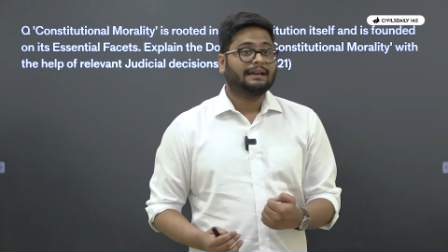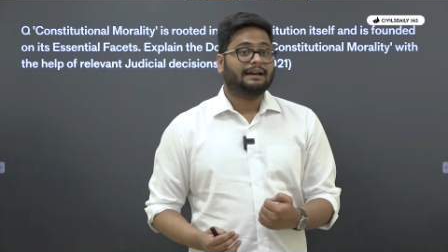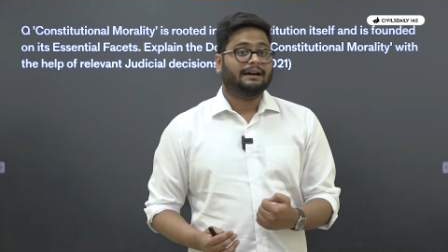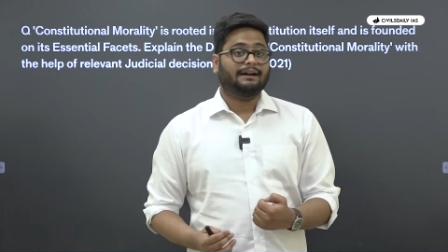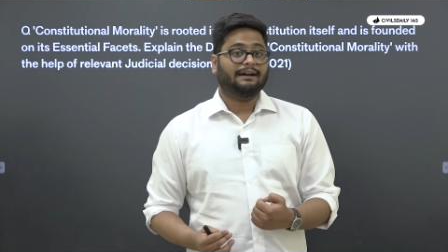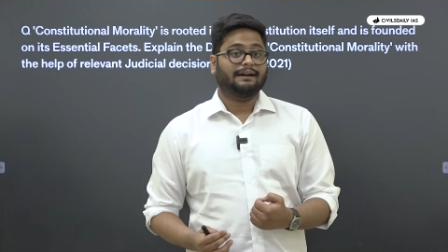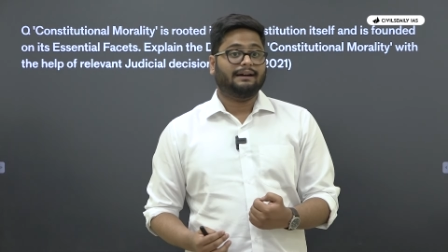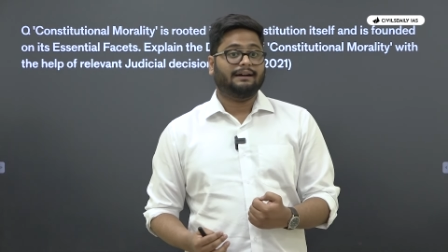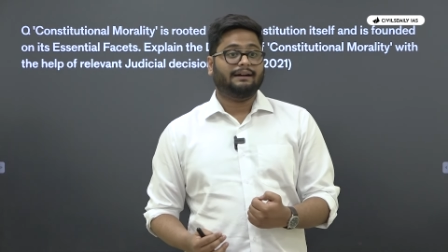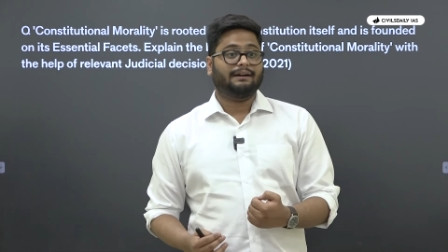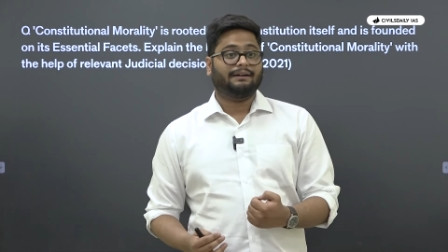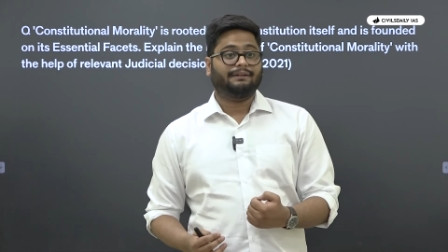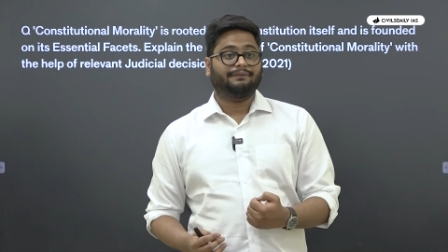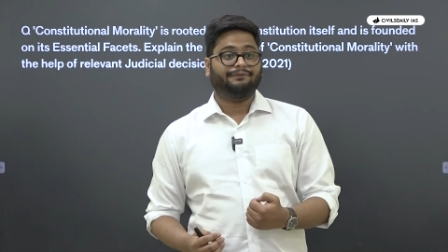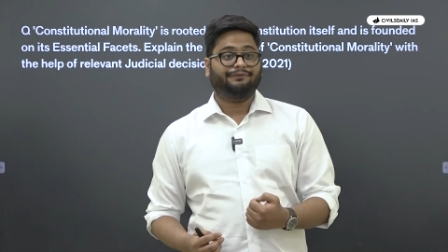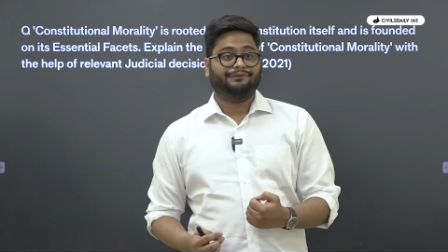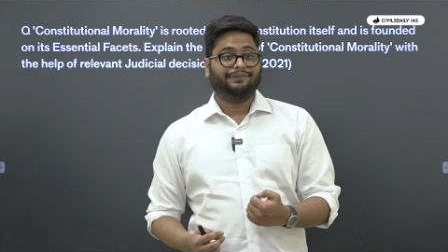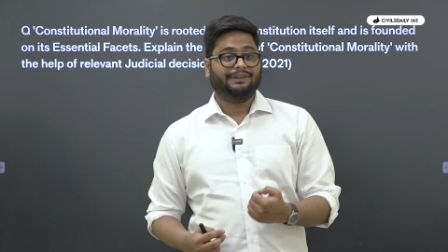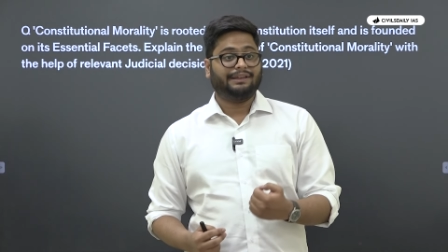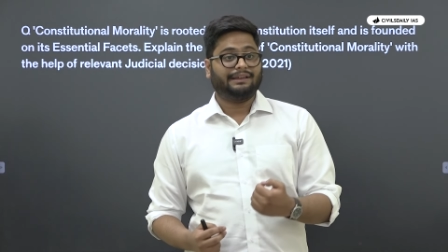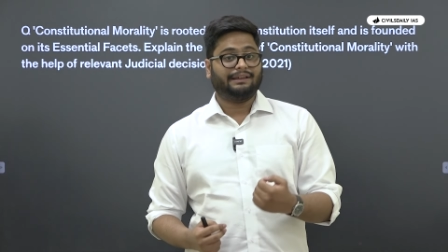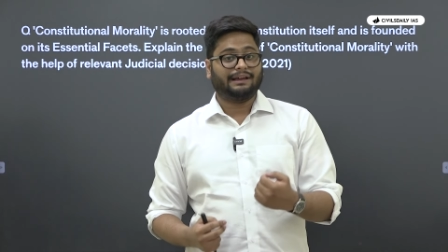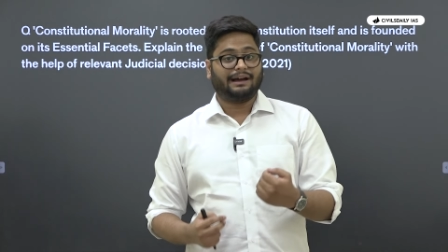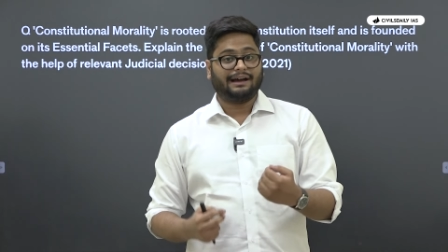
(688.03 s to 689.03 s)
Uh,
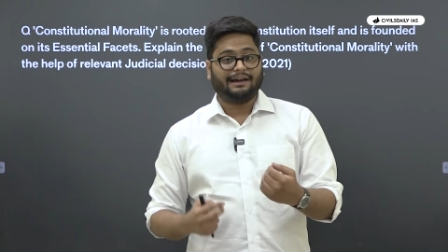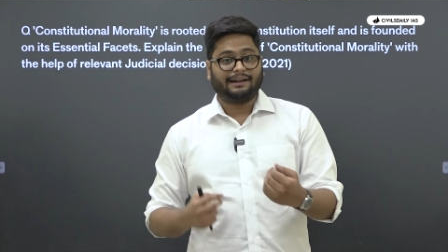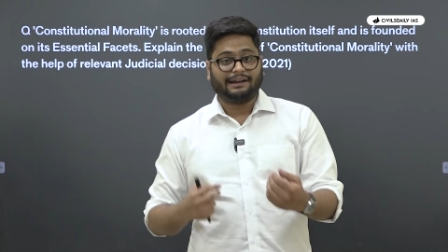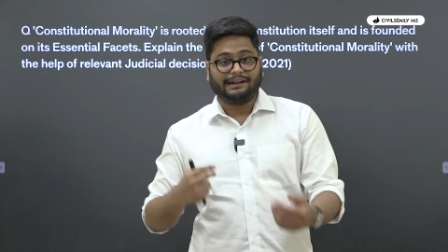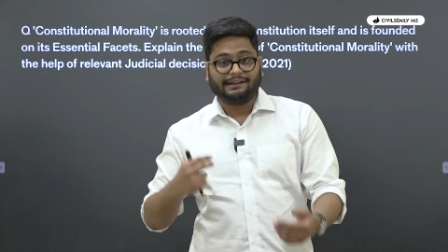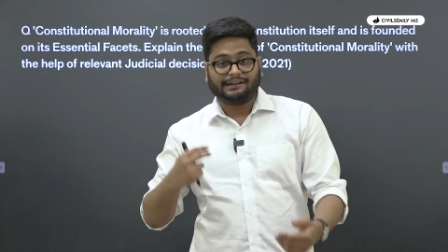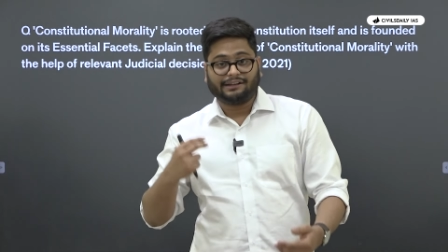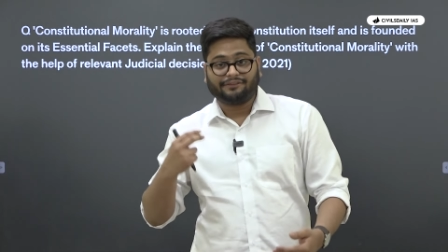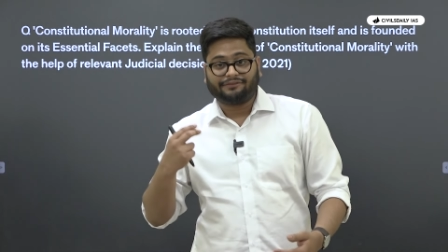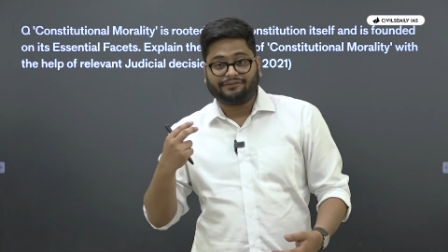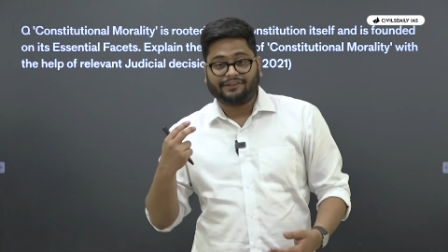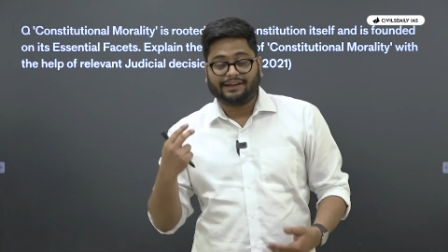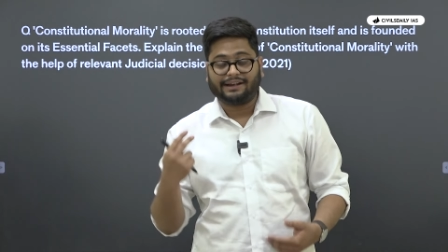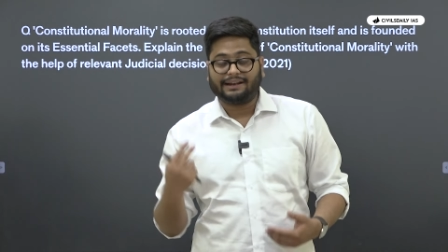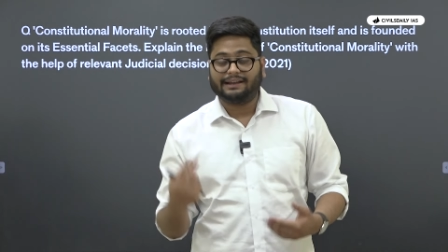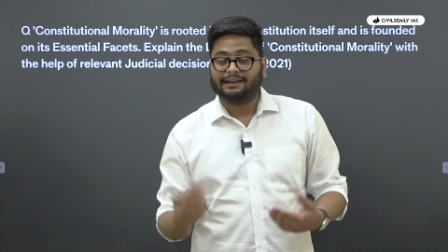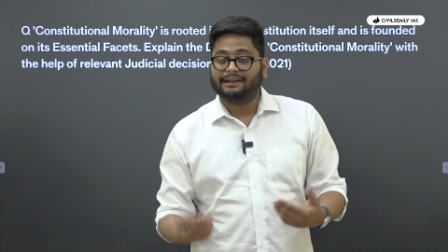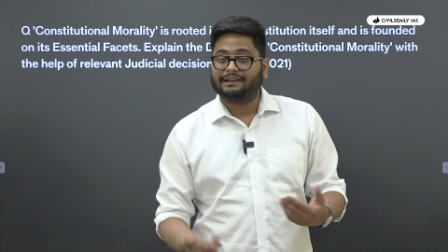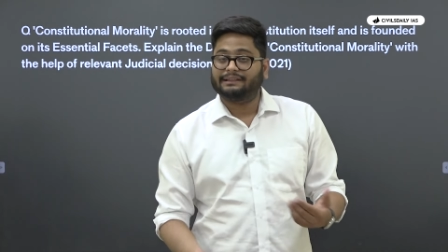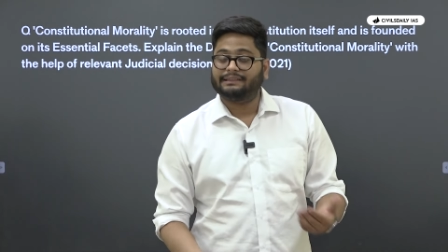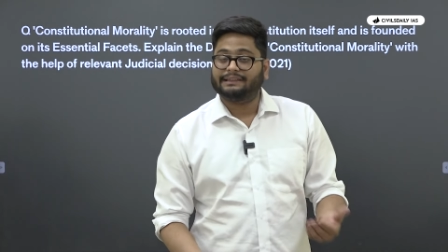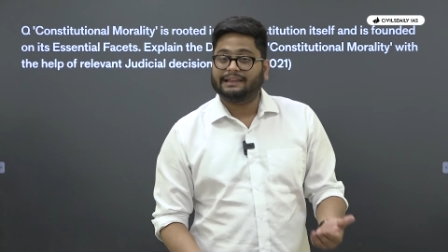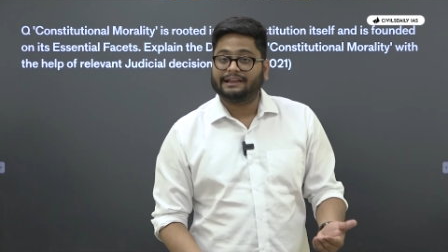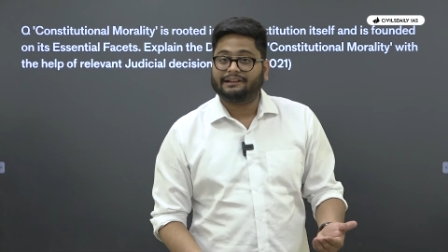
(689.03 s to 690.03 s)
we are
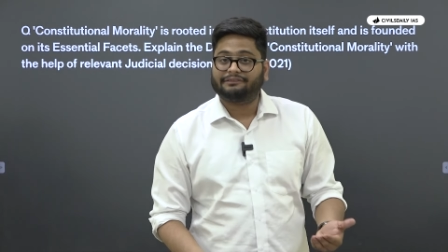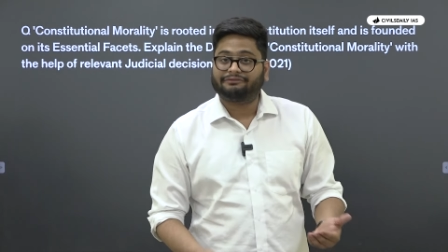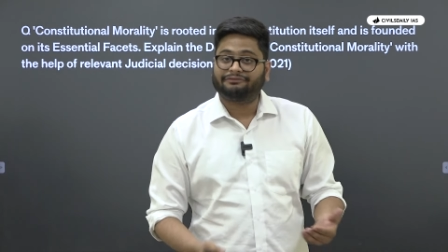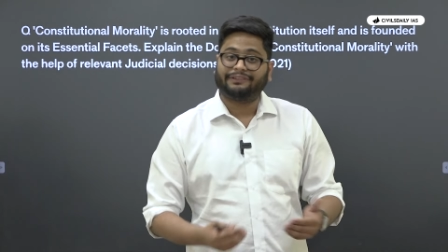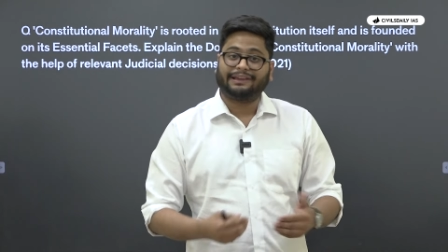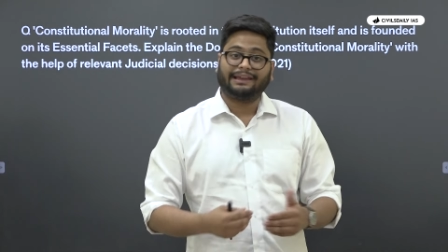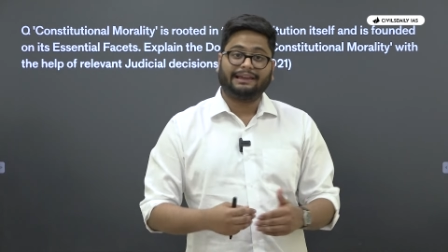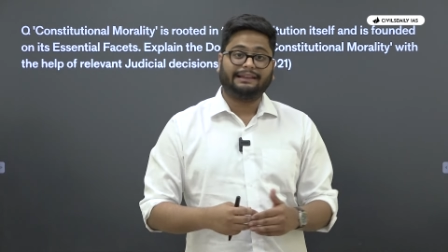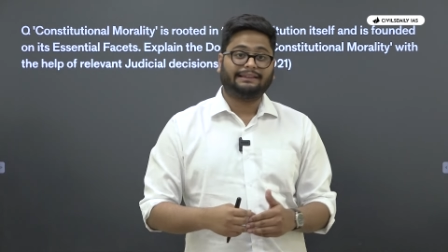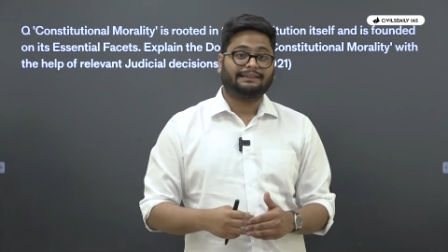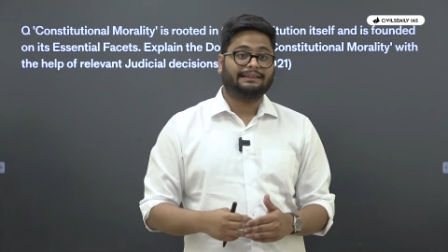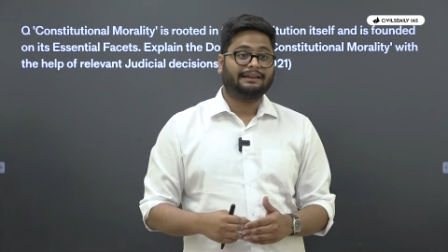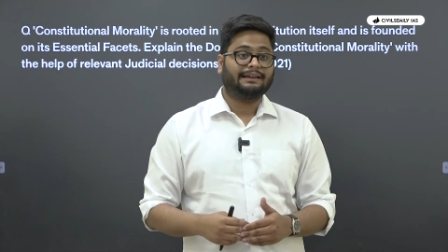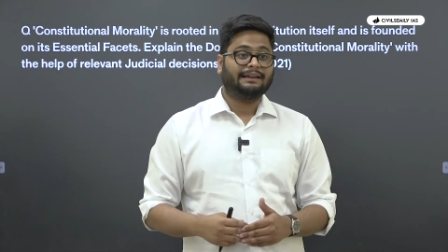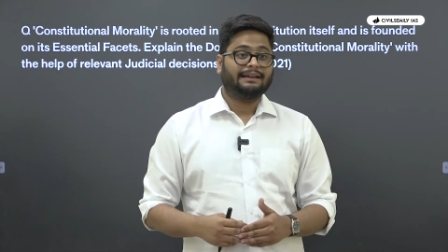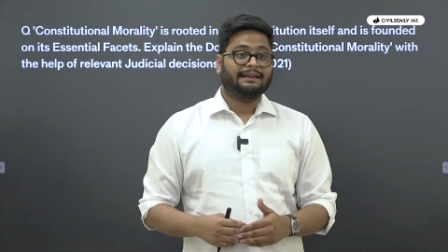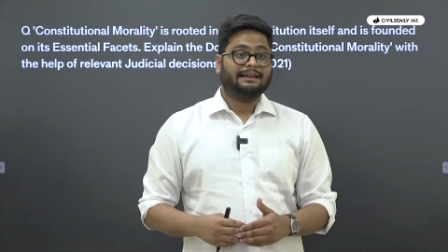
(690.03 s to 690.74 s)
interfering in their faith.